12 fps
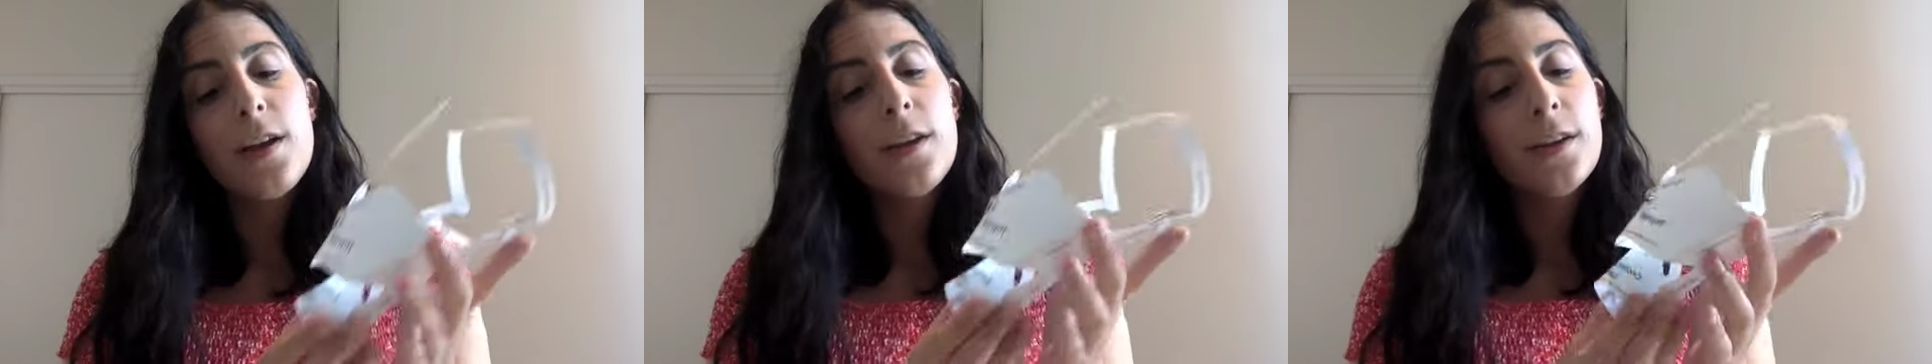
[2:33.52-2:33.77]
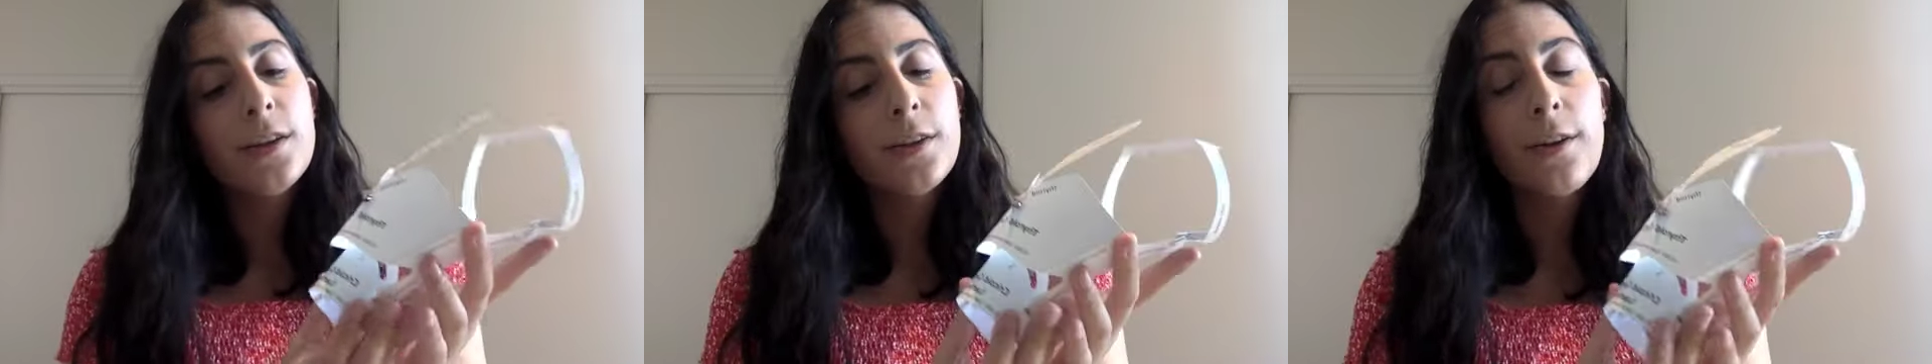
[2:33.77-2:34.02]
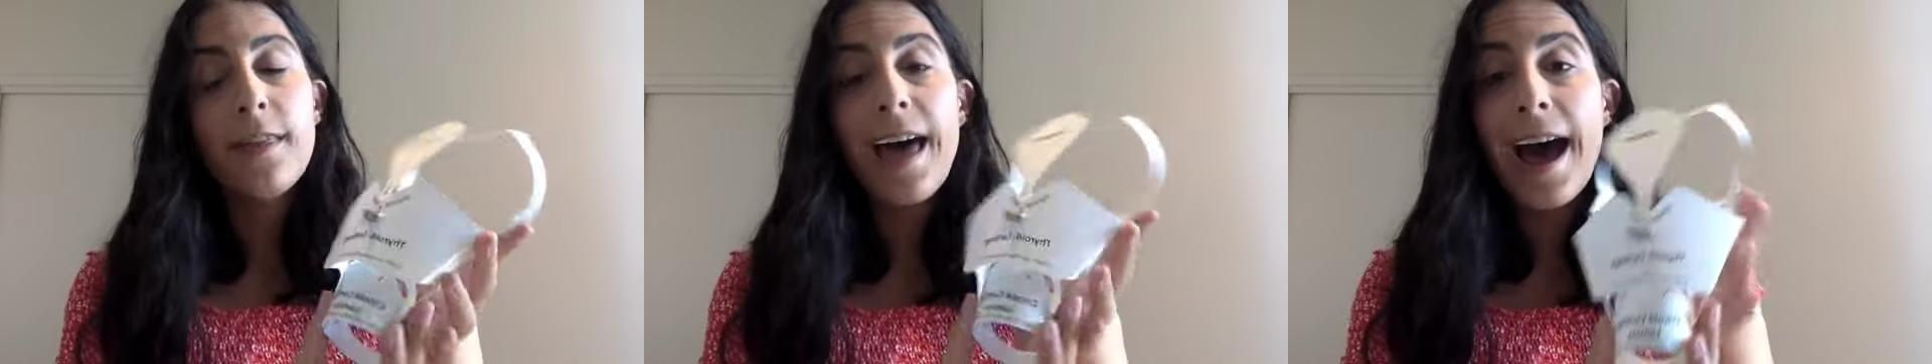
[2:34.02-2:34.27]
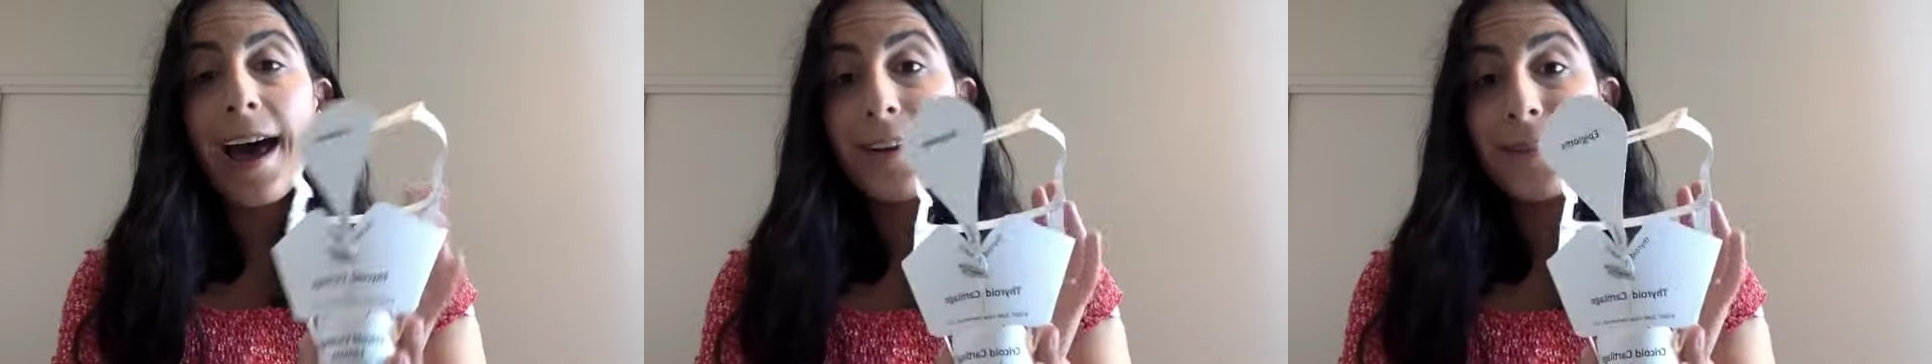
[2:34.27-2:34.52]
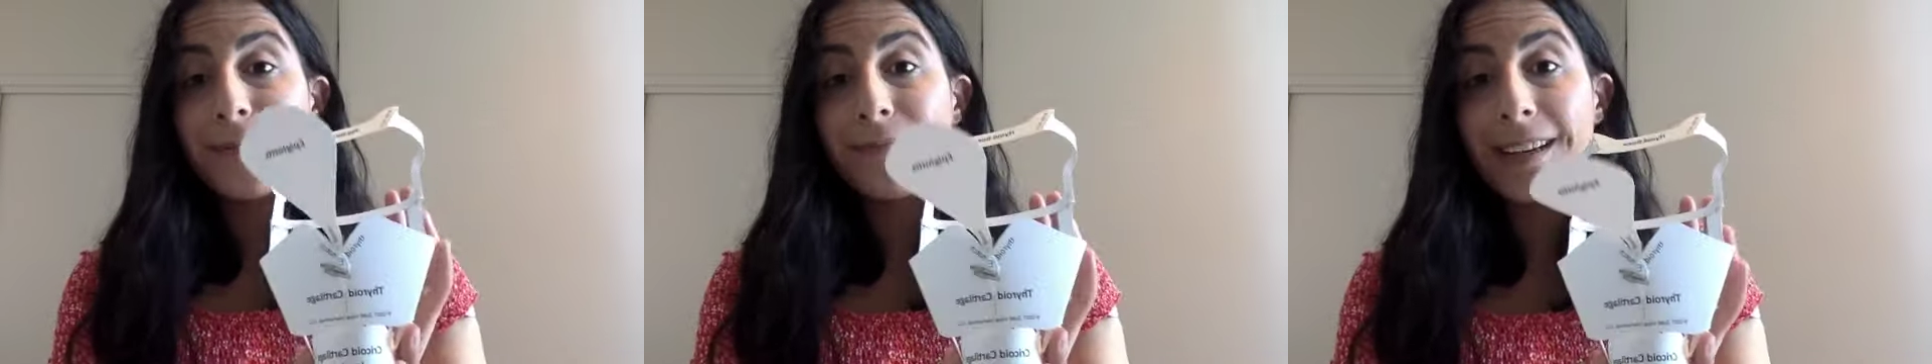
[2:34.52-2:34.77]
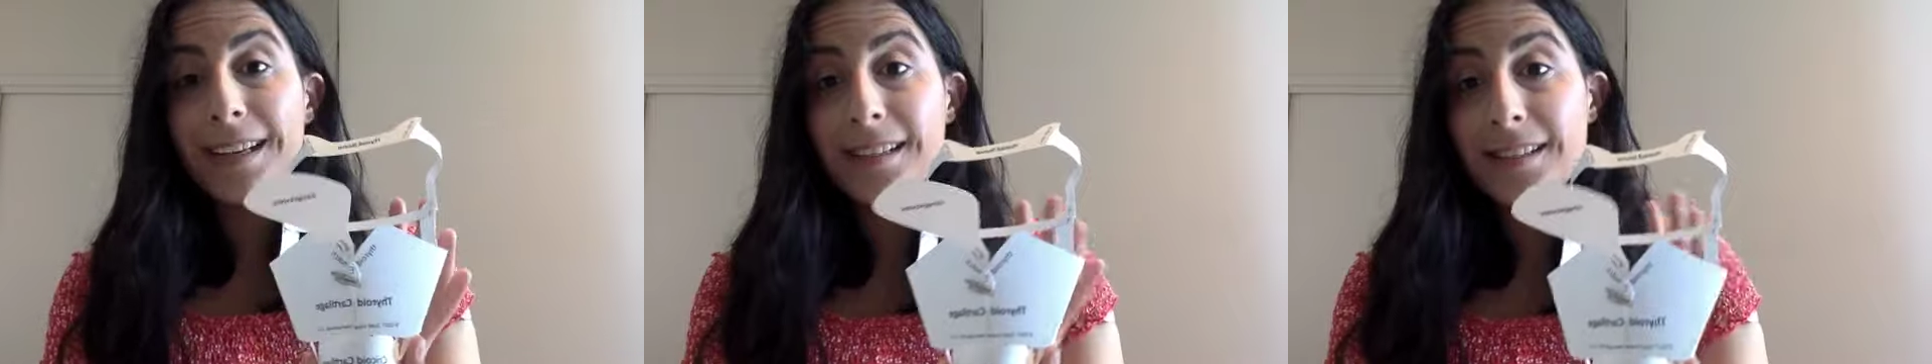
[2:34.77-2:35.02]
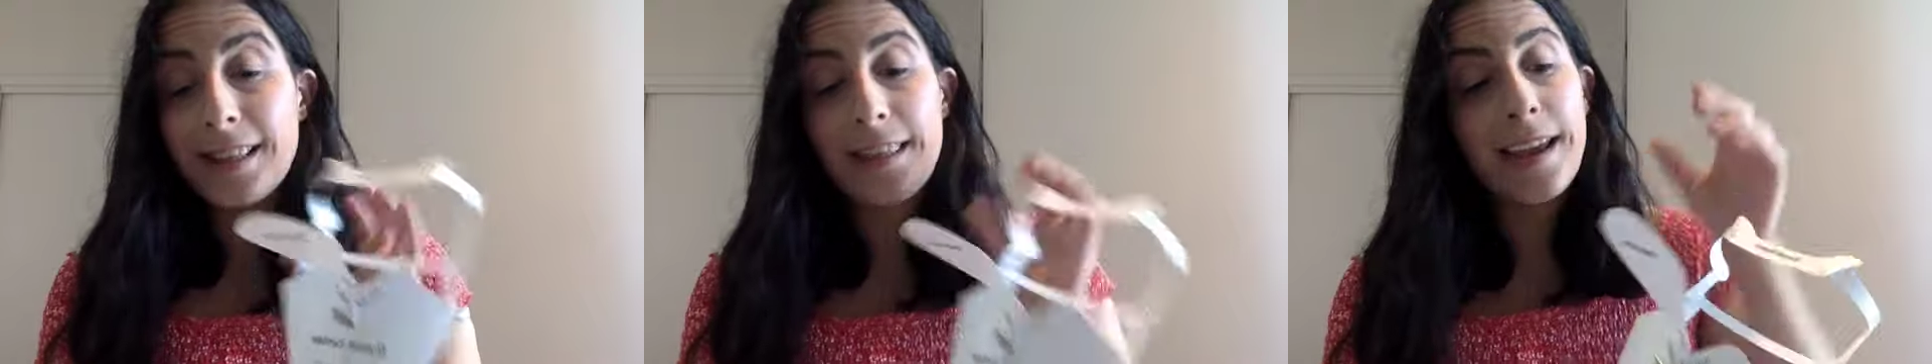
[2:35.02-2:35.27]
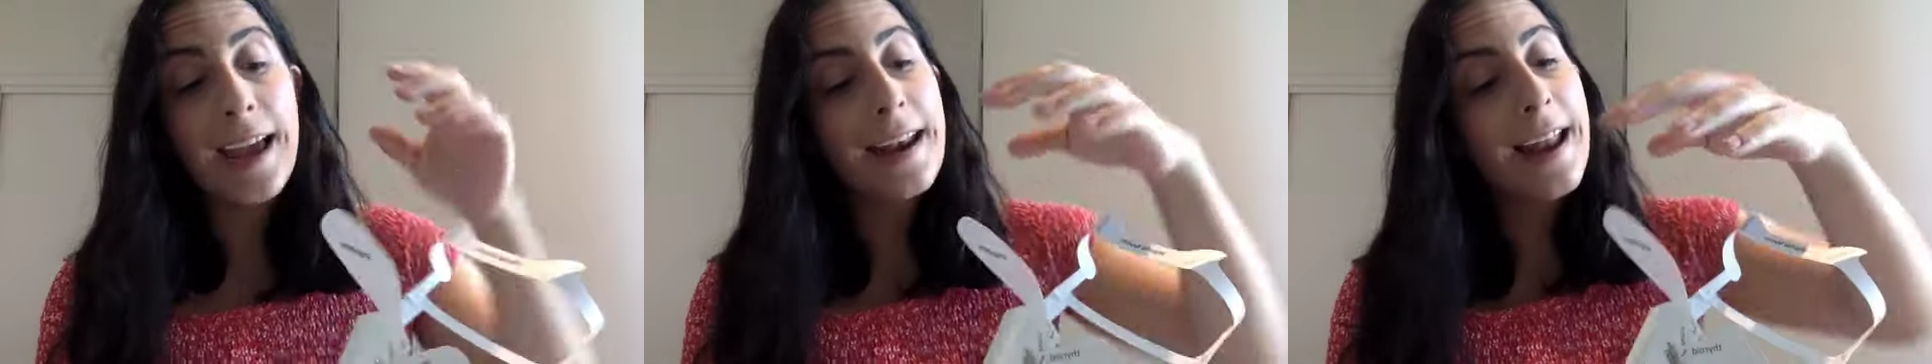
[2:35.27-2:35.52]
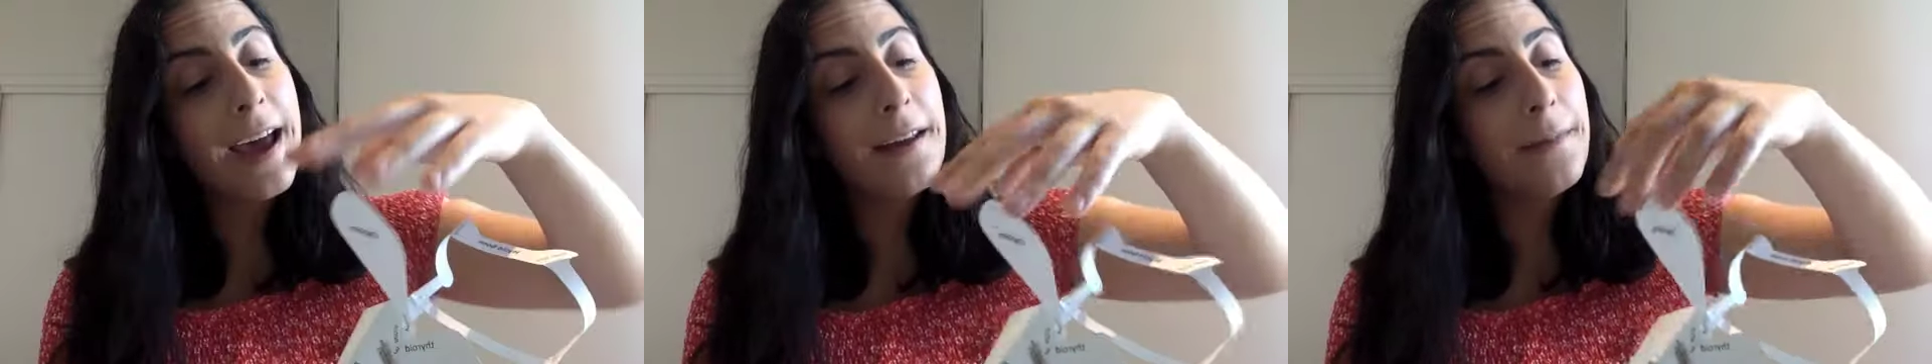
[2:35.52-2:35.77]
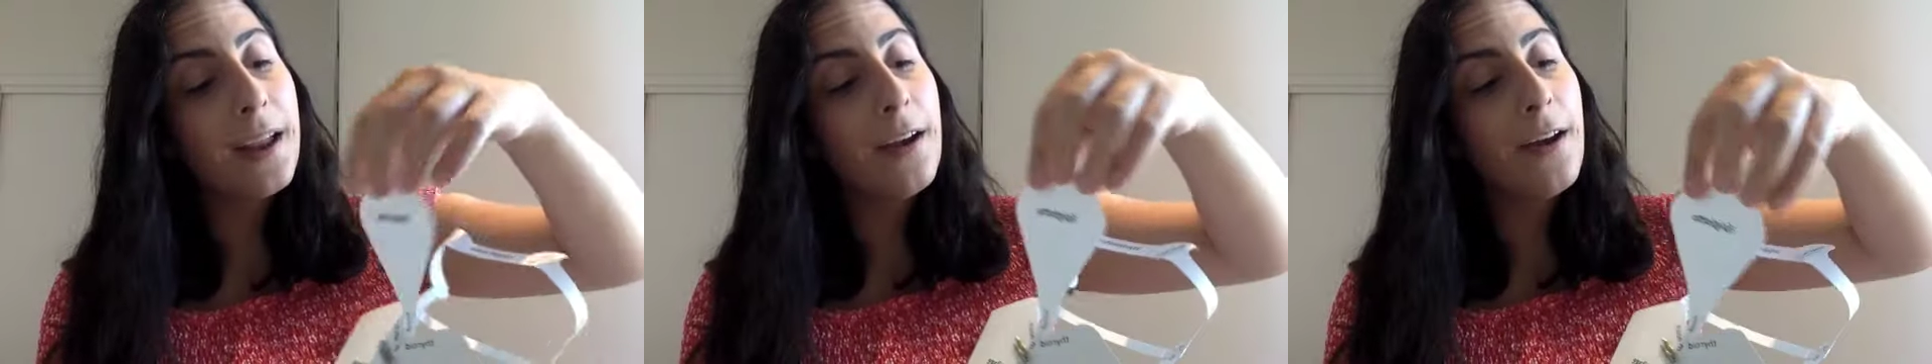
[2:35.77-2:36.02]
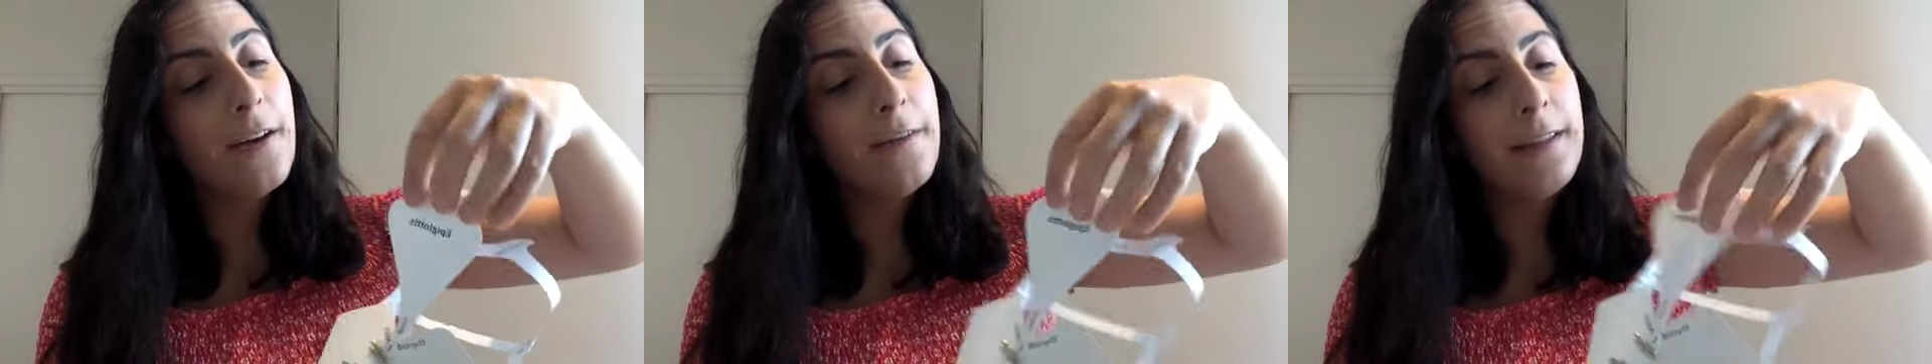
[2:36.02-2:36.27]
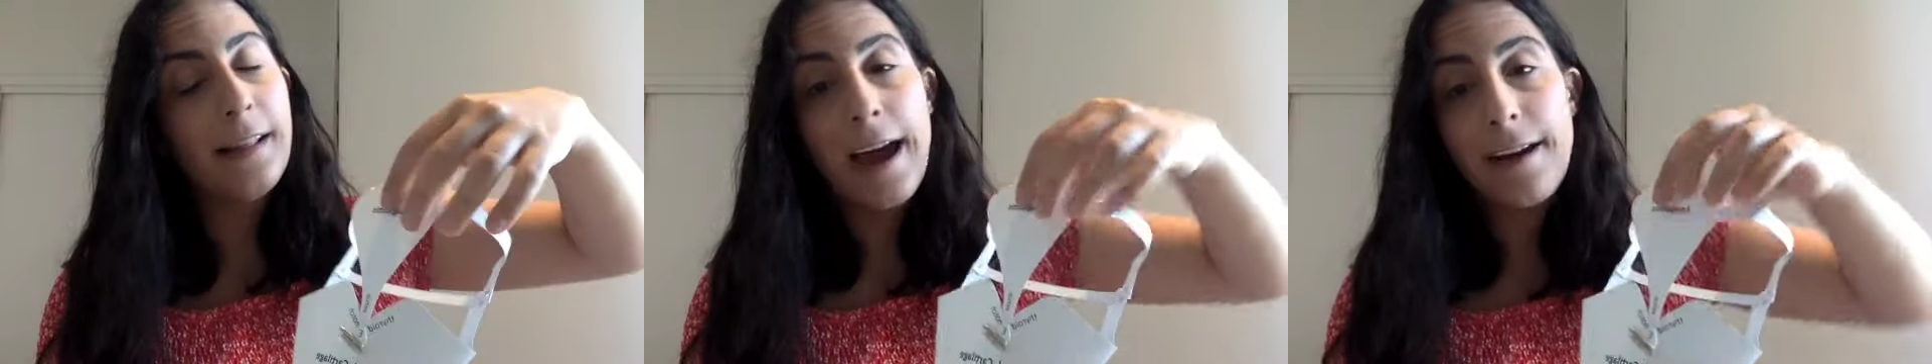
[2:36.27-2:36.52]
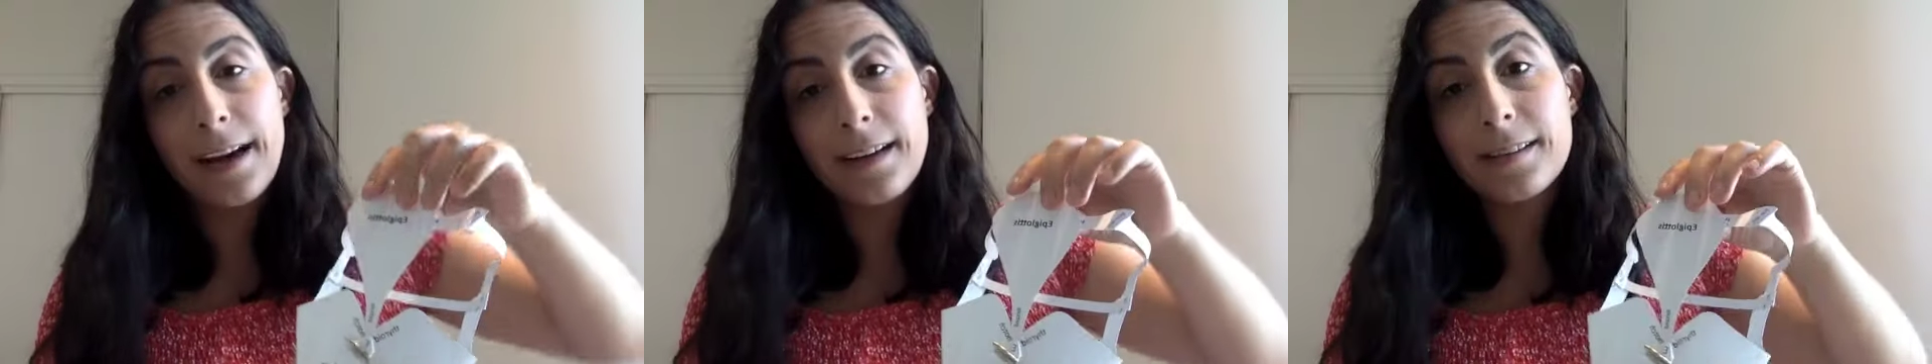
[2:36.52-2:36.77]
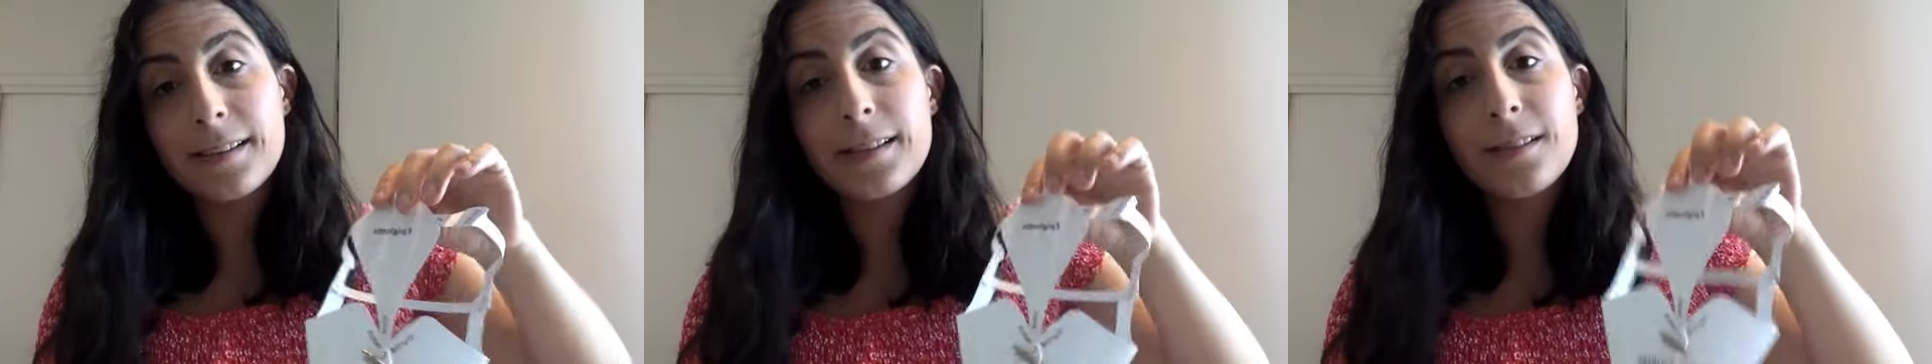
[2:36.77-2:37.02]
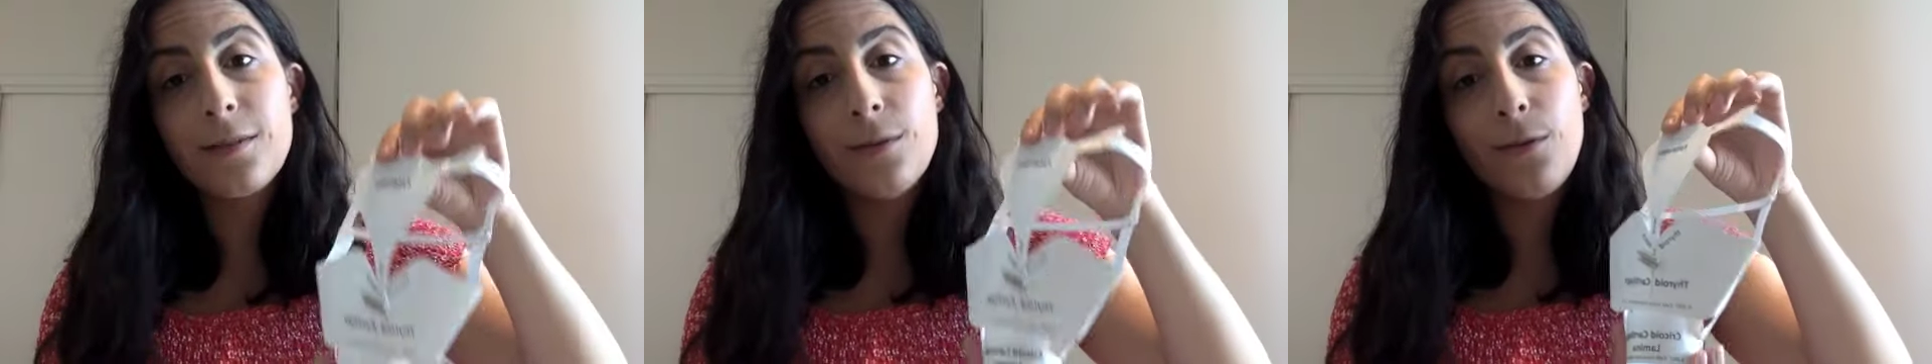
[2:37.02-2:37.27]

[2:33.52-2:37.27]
So that is the anatomy of the larynx.